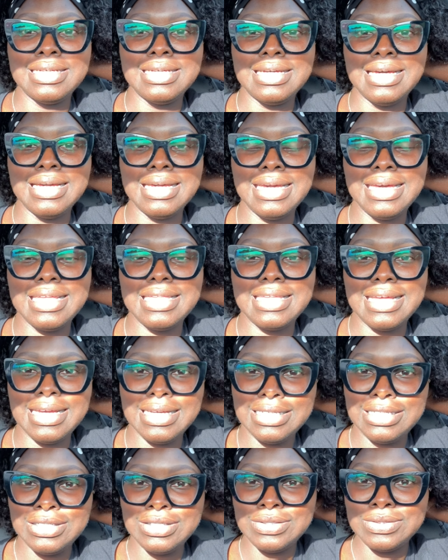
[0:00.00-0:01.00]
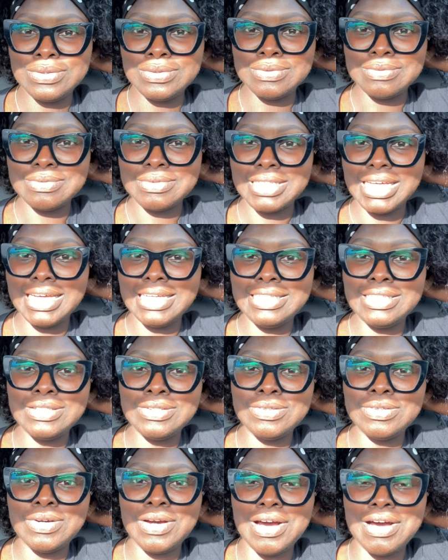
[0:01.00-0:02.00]
again, thank you. Thank
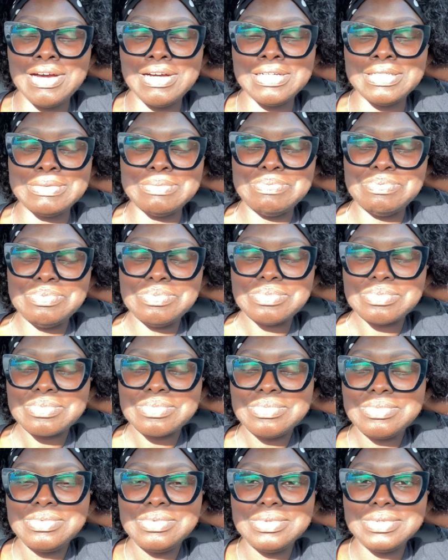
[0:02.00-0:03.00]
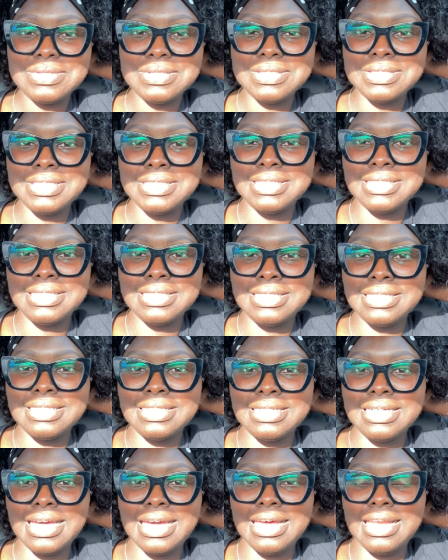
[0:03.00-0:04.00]
you. Um,
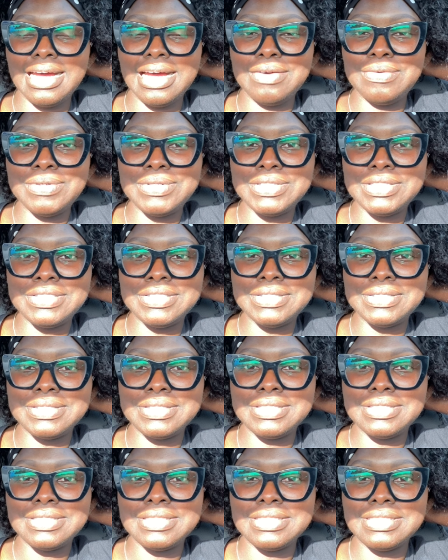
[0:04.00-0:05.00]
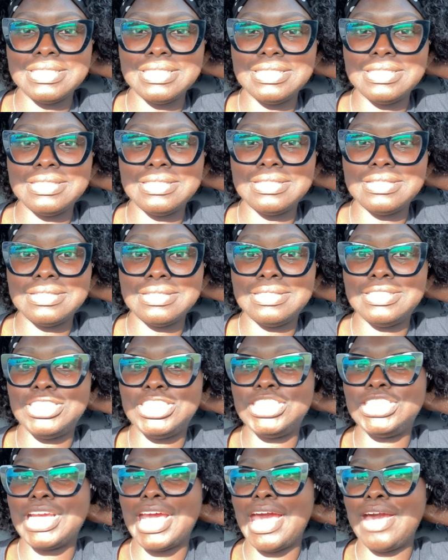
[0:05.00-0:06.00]
and I will
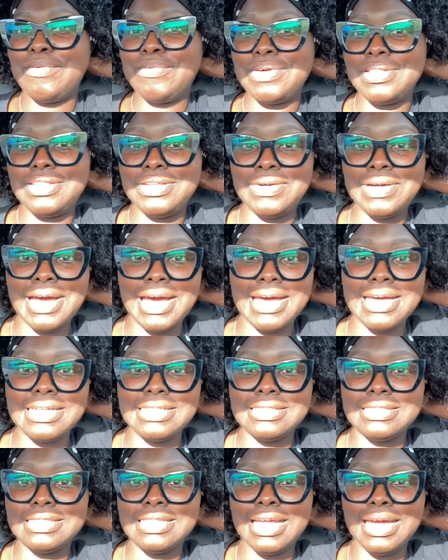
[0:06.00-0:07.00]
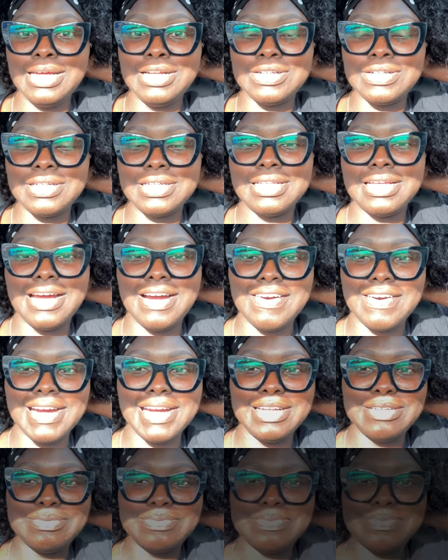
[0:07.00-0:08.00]
chat with you guys later. All right.